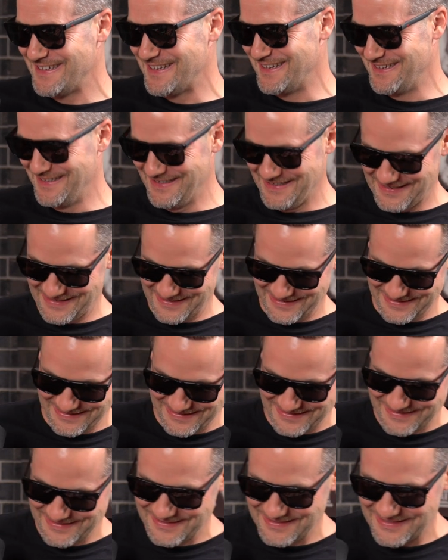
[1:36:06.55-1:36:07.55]
Oh yeah,
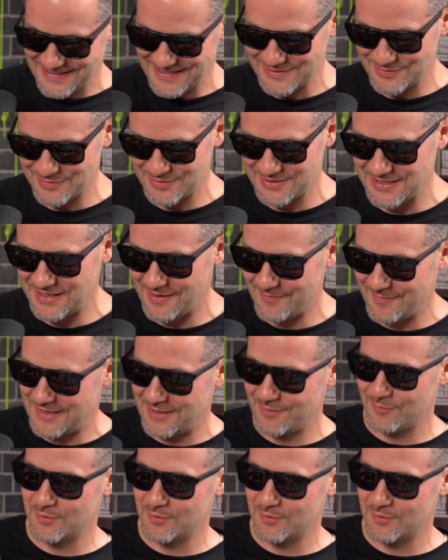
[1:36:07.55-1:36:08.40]
that's what's up, man.